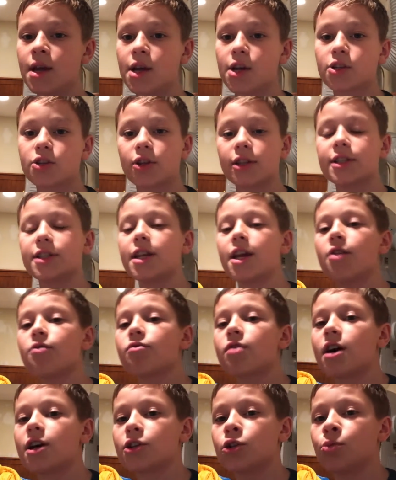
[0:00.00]
So let's say a
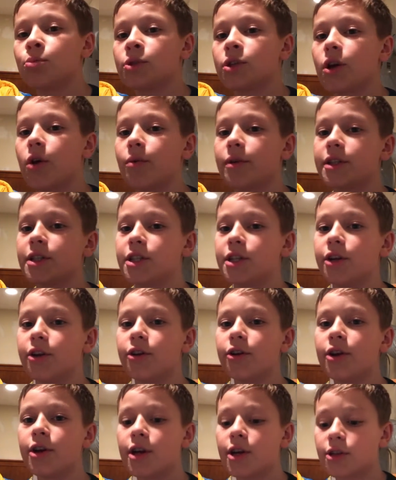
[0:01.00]
Raw superstar wins this
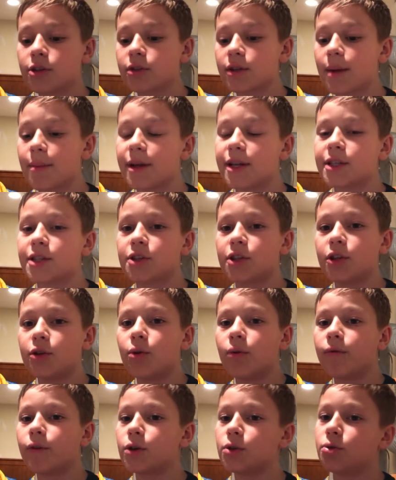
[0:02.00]
year. So that means the
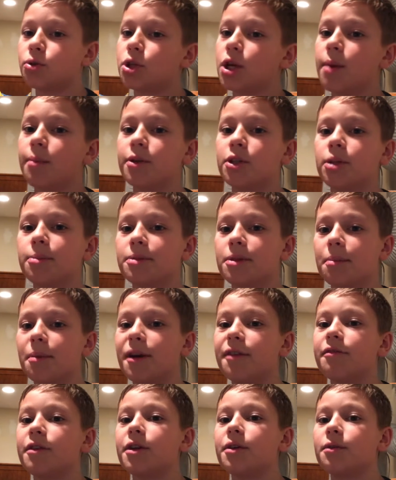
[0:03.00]
Universal Championship is the
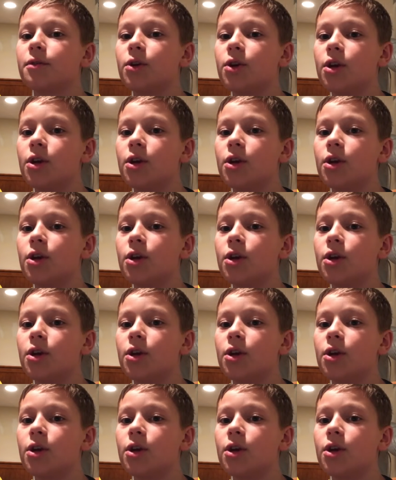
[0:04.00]
main event.